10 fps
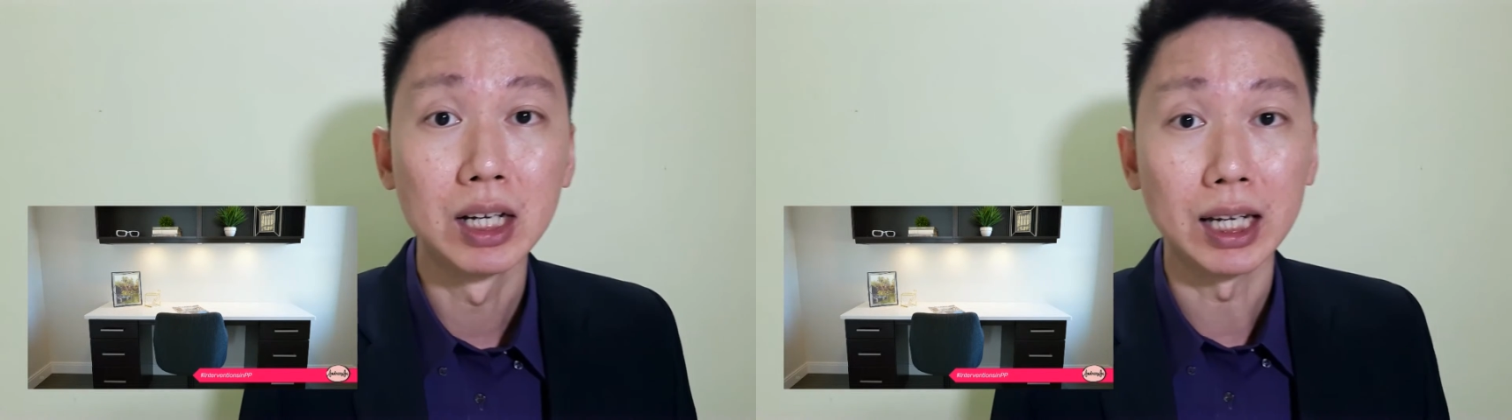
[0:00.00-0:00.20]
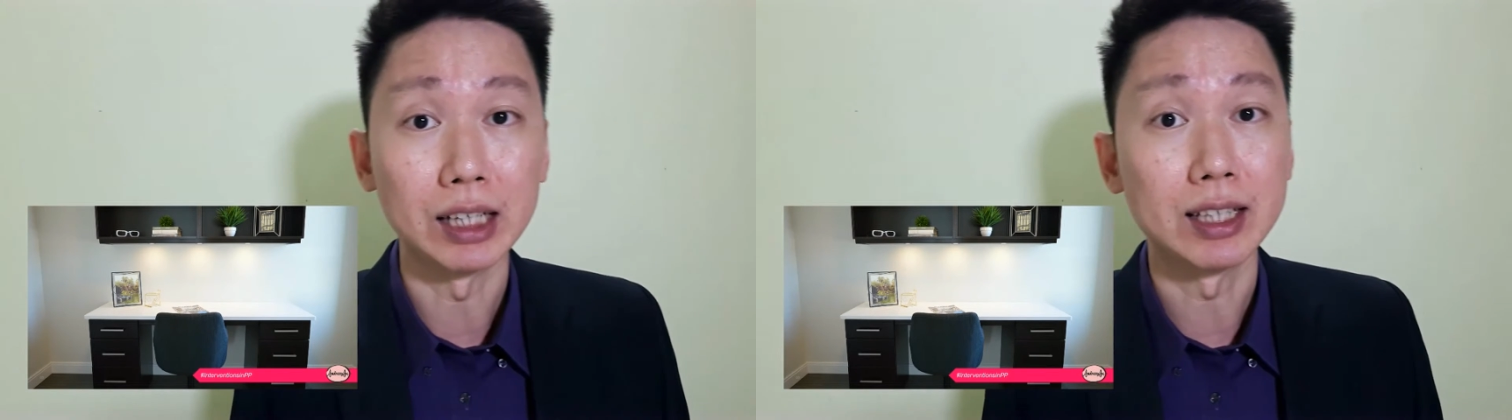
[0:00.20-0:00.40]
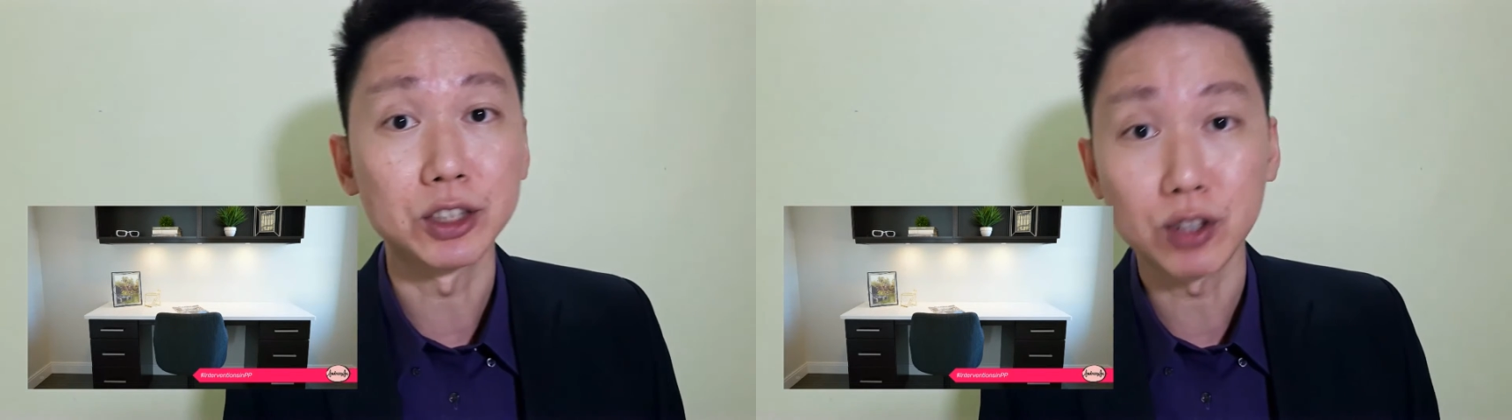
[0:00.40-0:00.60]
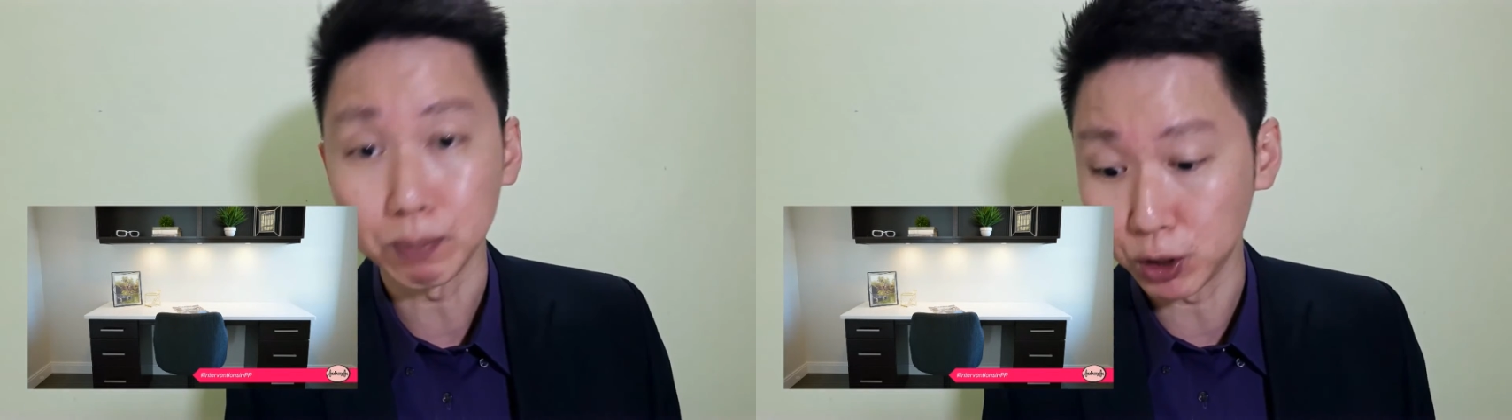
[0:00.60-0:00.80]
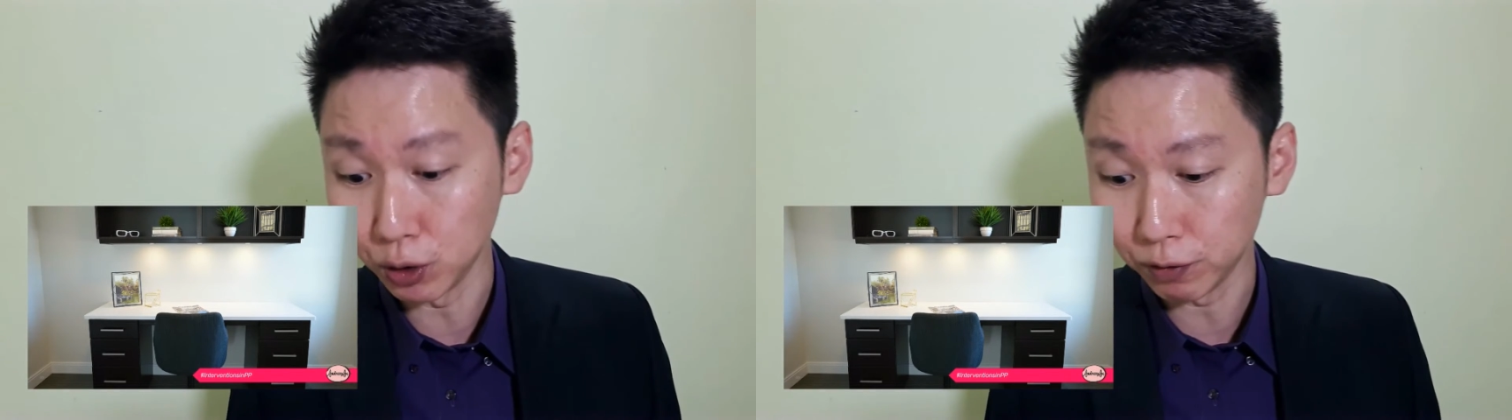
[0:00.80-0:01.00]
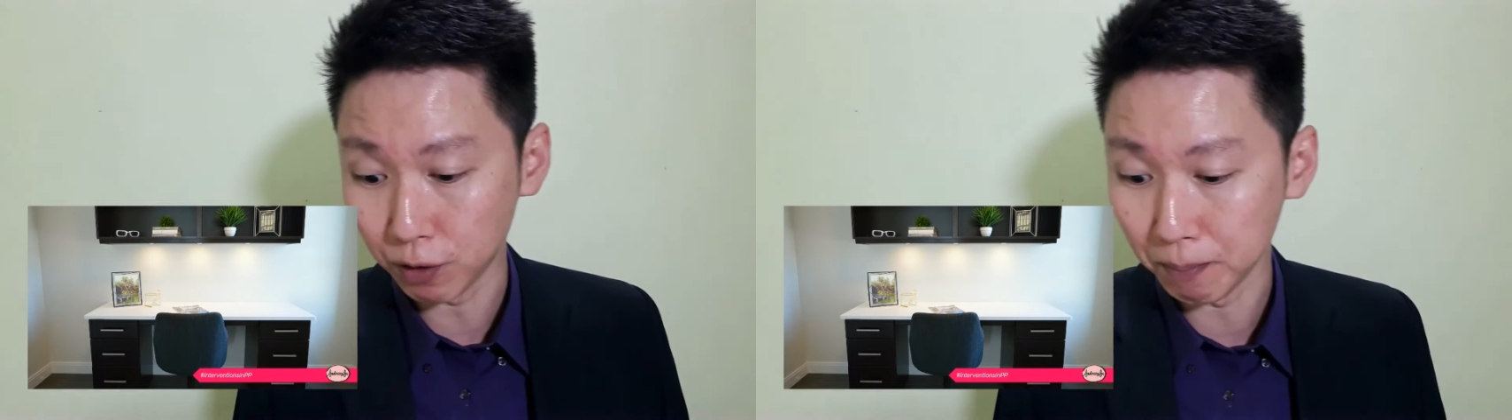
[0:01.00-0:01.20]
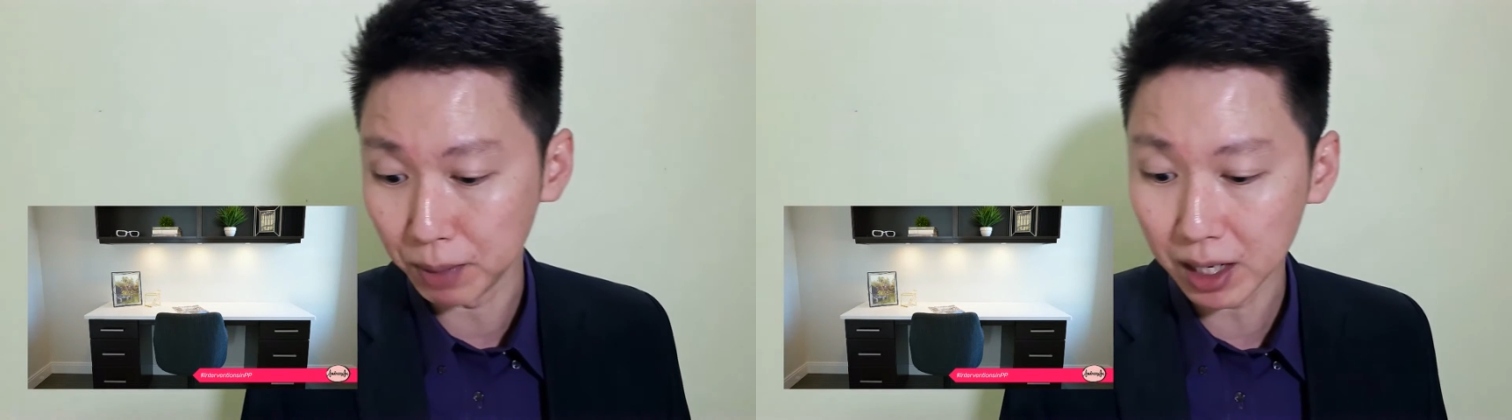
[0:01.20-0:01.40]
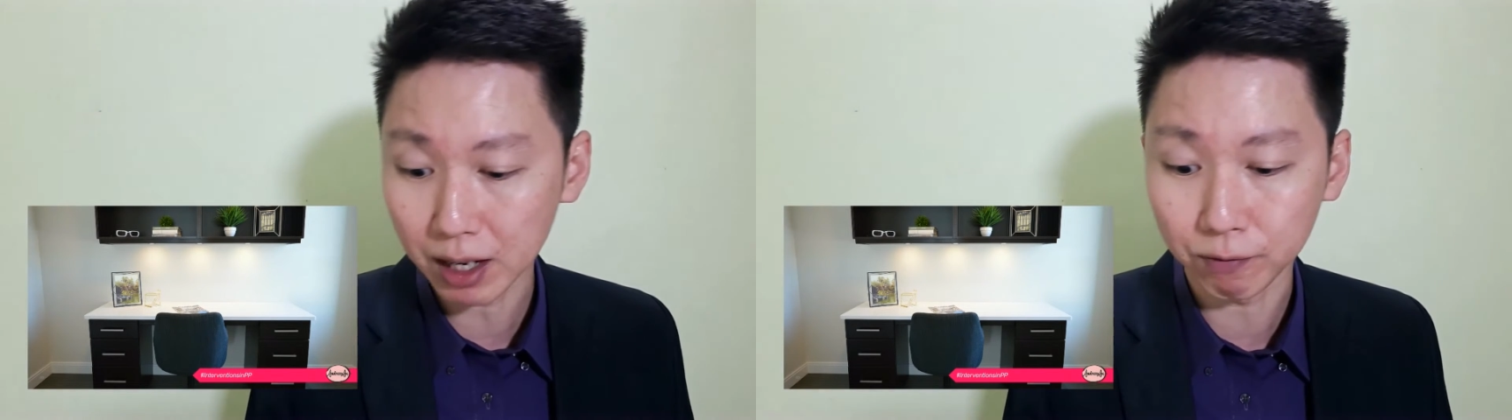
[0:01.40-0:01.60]
it disrupts you from
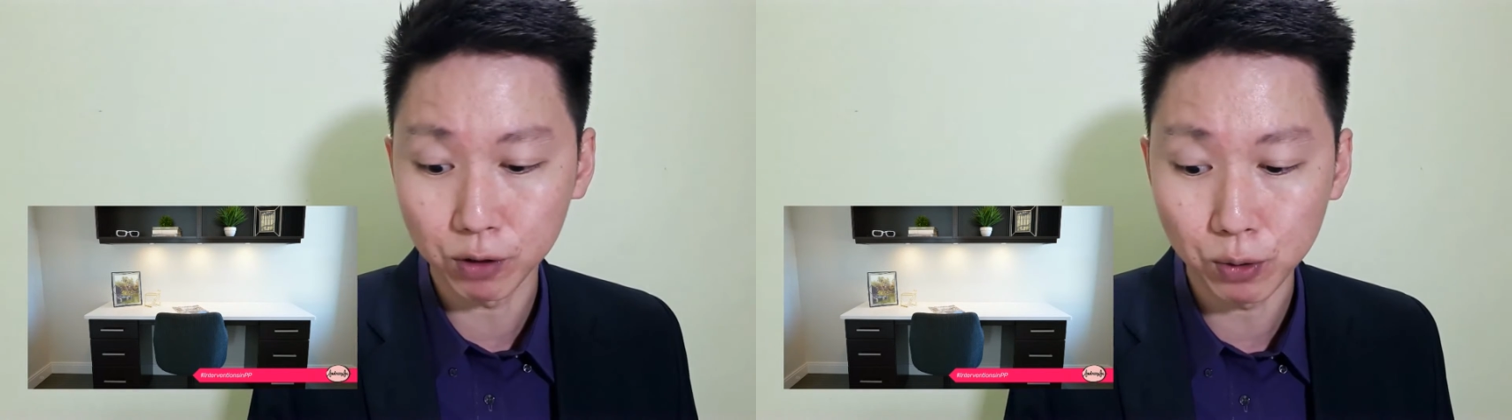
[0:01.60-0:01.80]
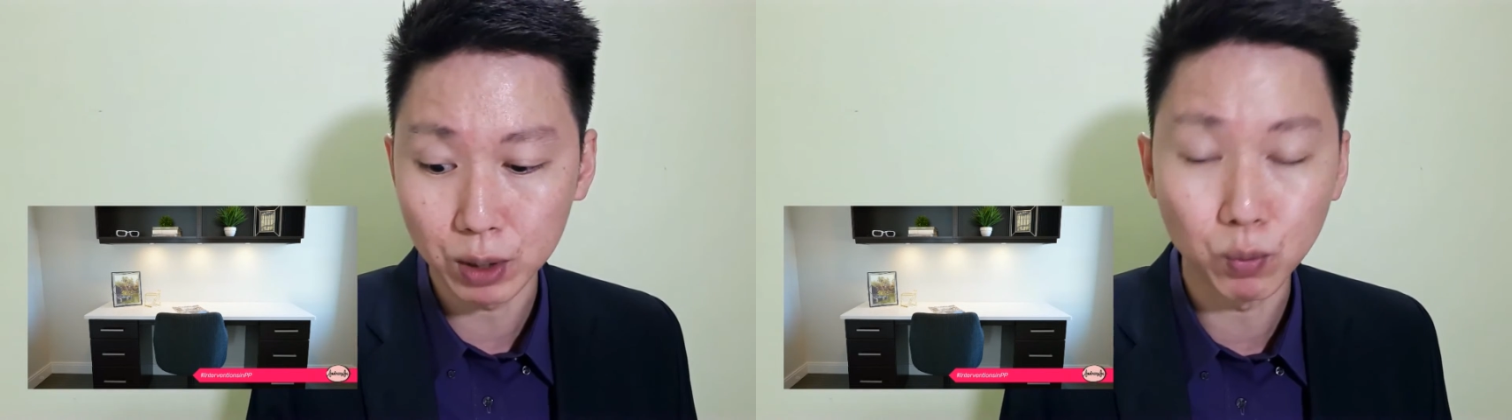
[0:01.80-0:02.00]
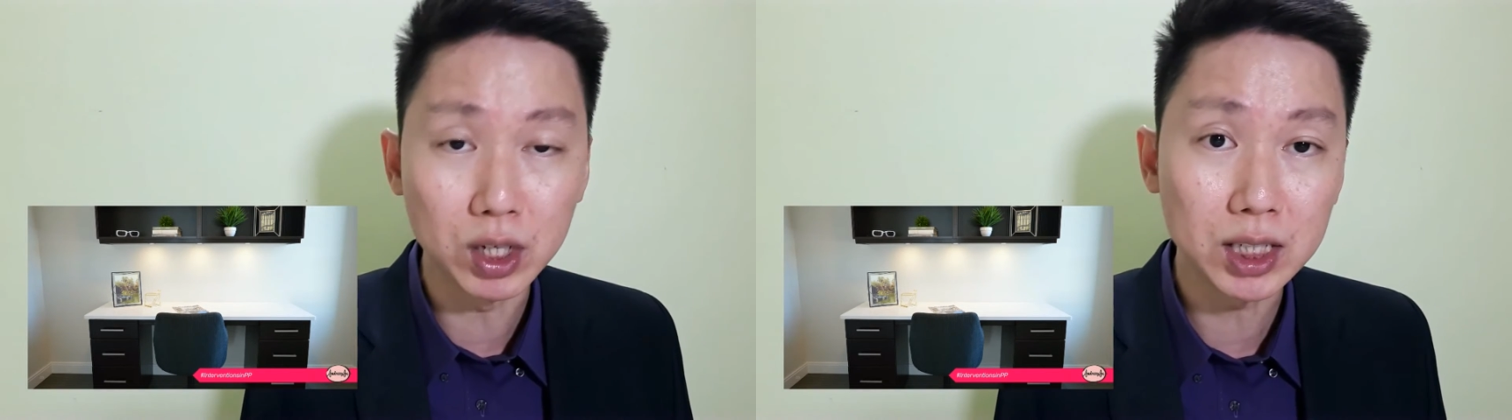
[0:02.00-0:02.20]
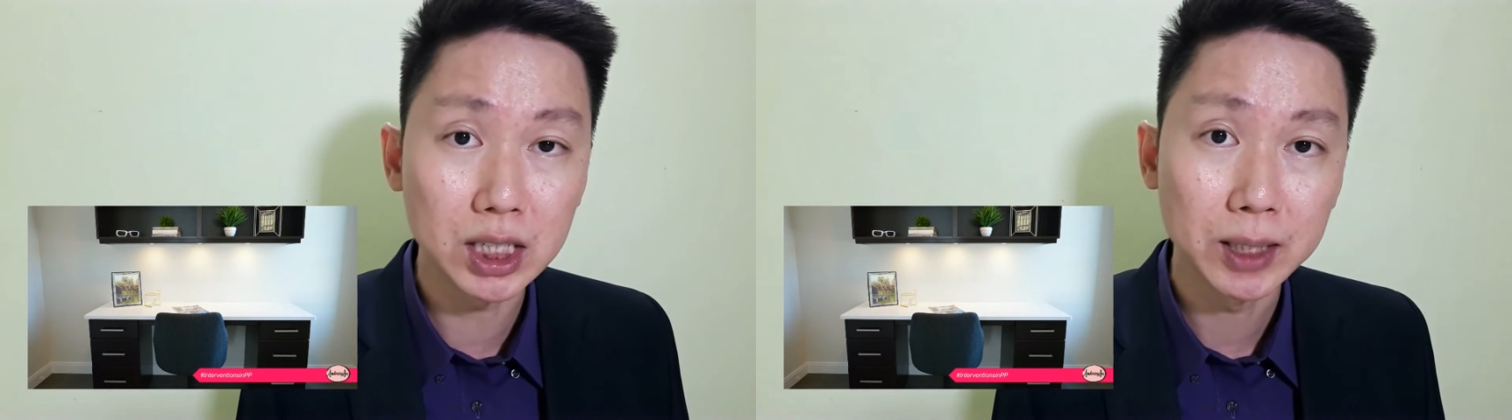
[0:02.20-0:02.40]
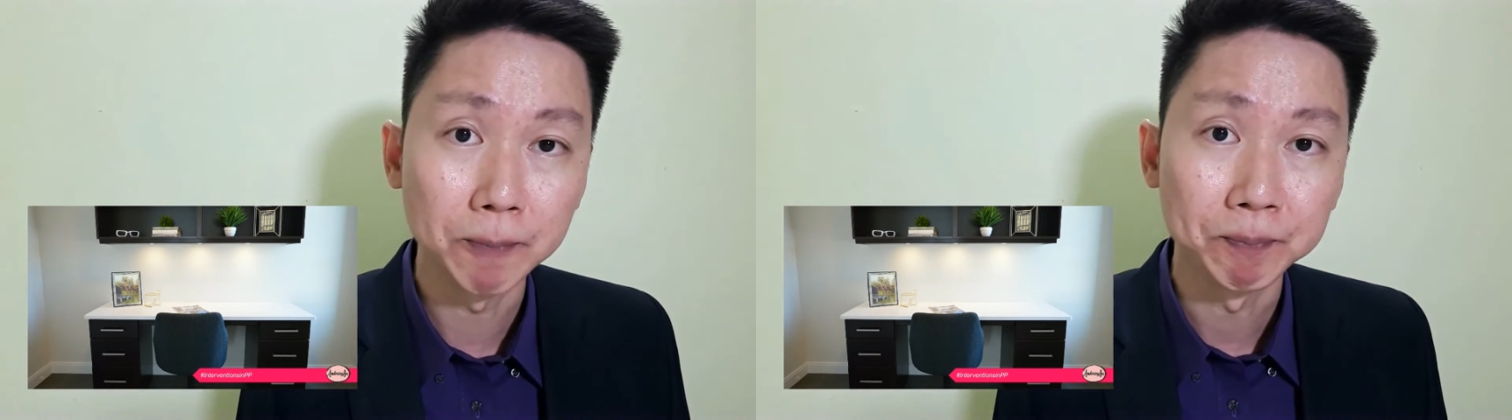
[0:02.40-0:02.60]
being at flow in work.